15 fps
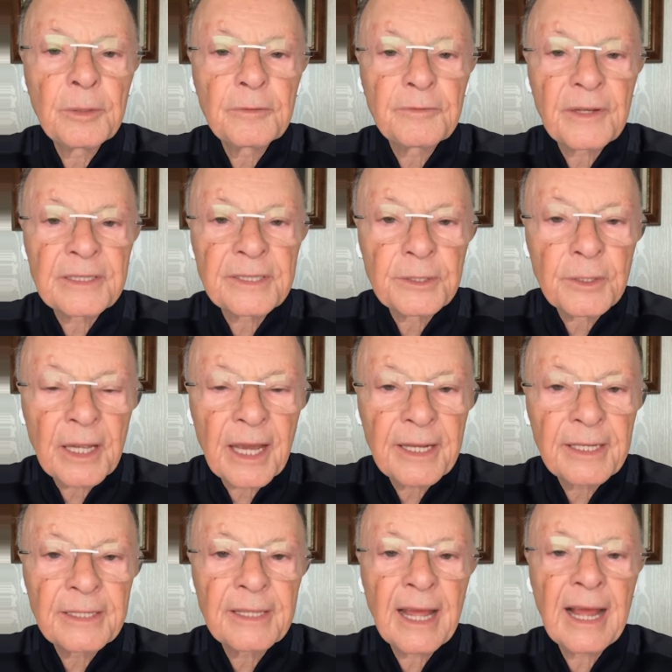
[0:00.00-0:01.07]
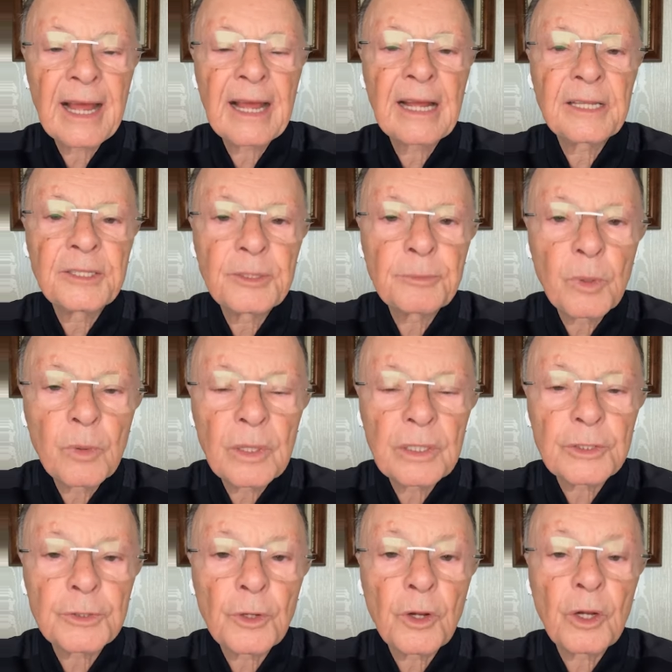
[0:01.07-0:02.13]
and doing charity,
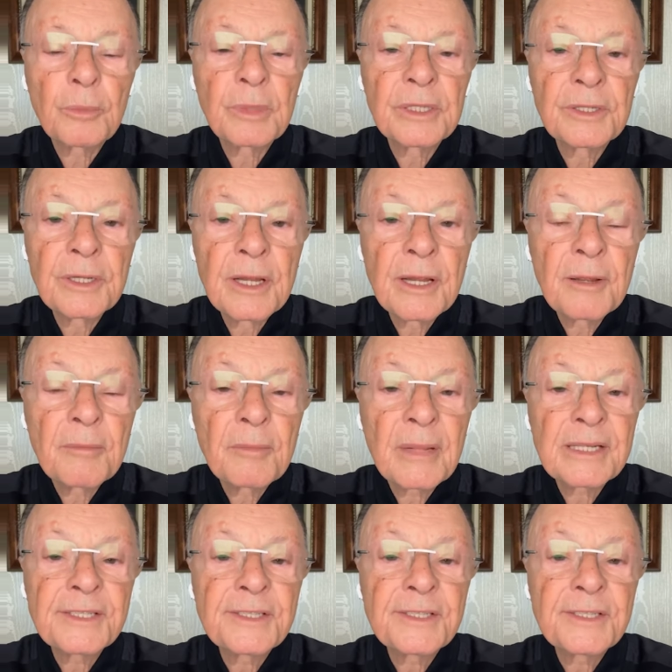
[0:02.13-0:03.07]
good works,